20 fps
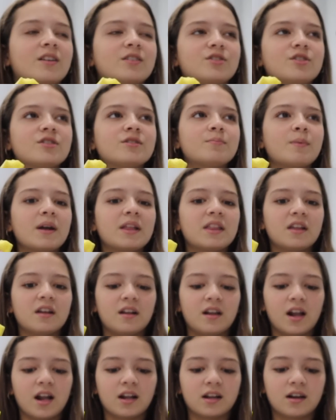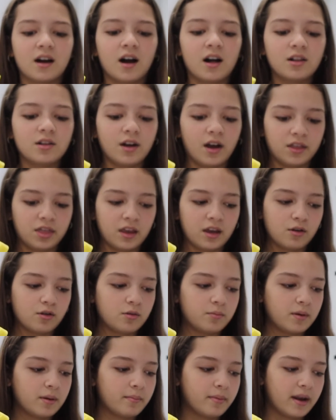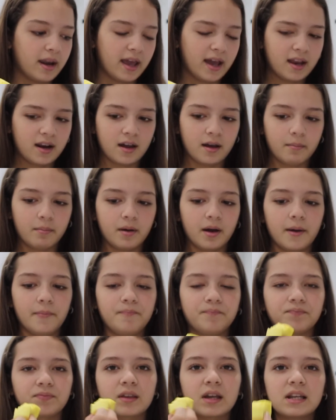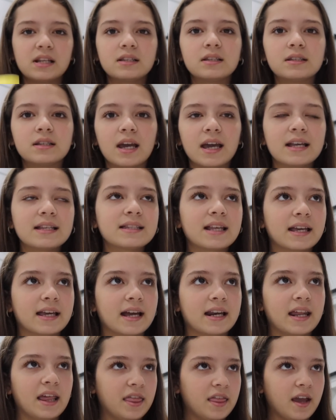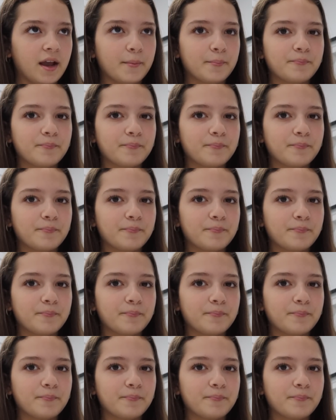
Just by the color, I think it would be banana, but it doesn't taste like anything.